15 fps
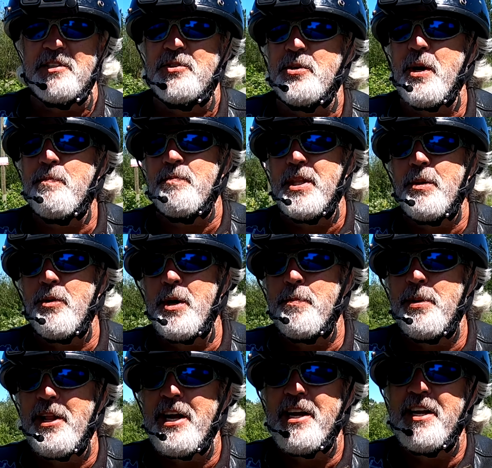trip that we're
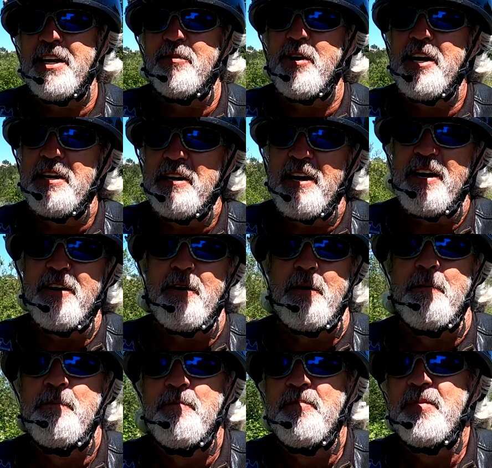planning right now.
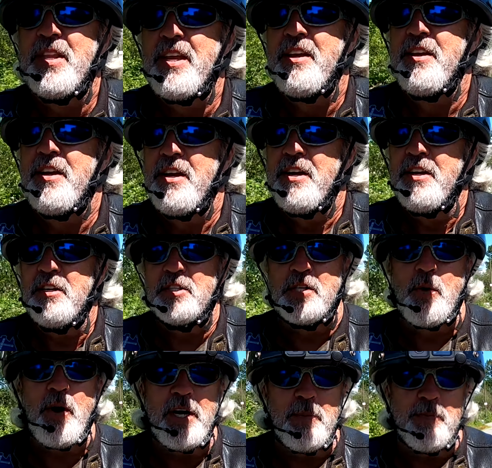There's
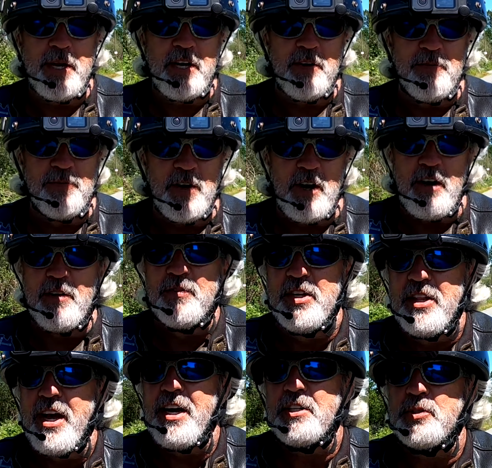quite a bit involved in
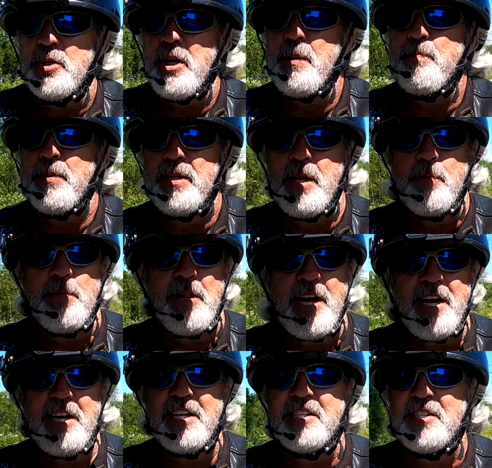that trip, and the planning's